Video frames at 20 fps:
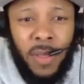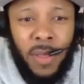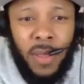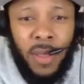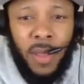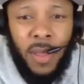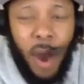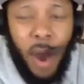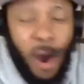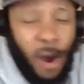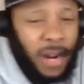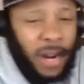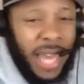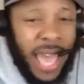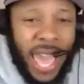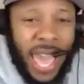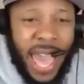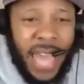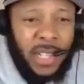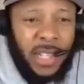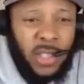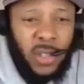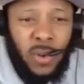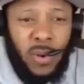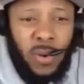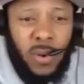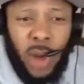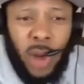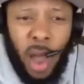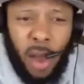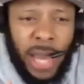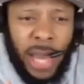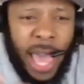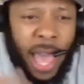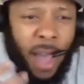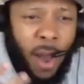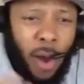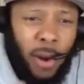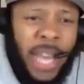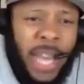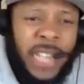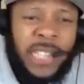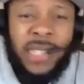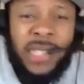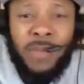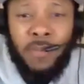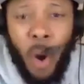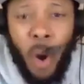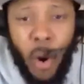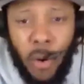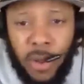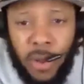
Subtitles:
All that attitude, all that smoke.